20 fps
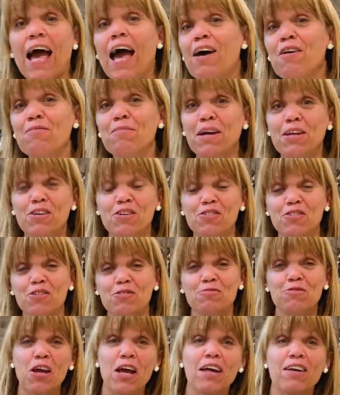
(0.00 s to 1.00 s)
out my
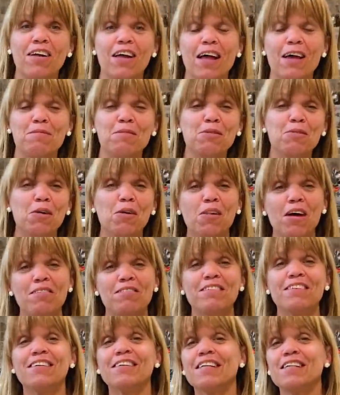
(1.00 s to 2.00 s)
YouTube channel,
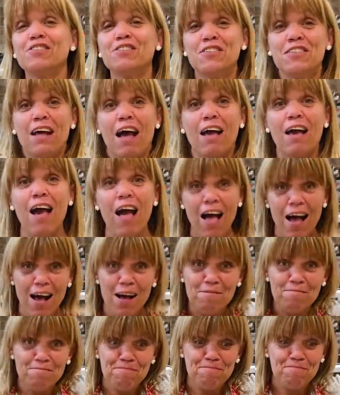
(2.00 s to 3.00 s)

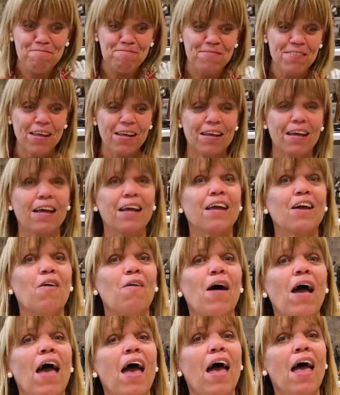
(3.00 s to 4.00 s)
amyrolofskitchen.com, and go
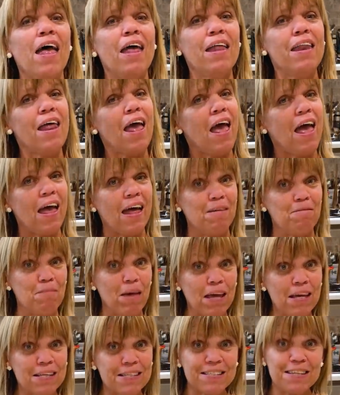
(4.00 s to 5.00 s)
ahead and
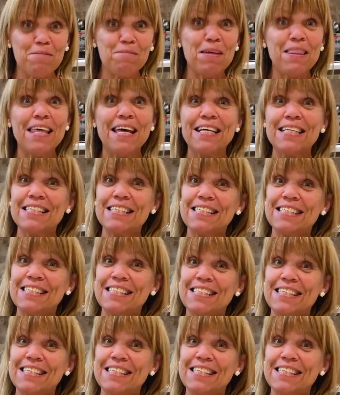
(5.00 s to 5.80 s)
make some of this.